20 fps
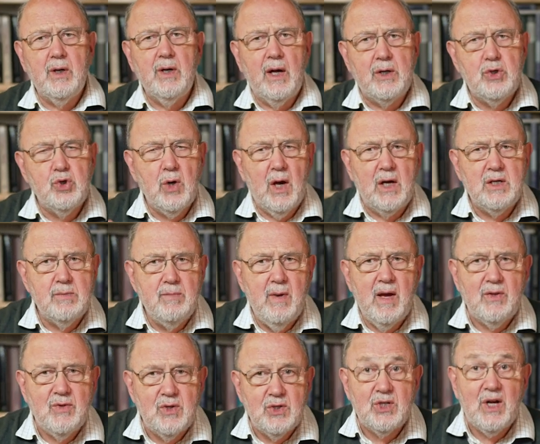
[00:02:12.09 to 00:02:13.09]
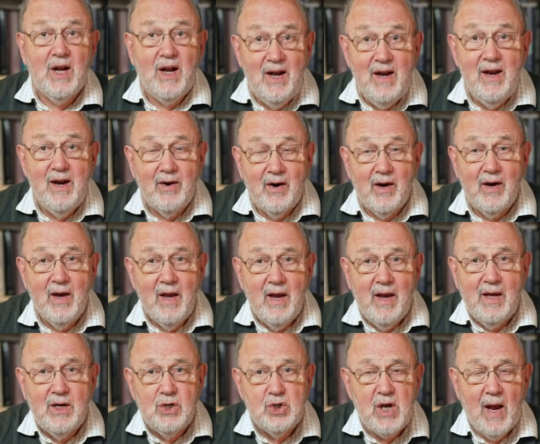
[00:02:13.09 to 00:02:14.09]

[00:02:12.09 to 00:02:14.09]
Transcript: and I try to make this clearer in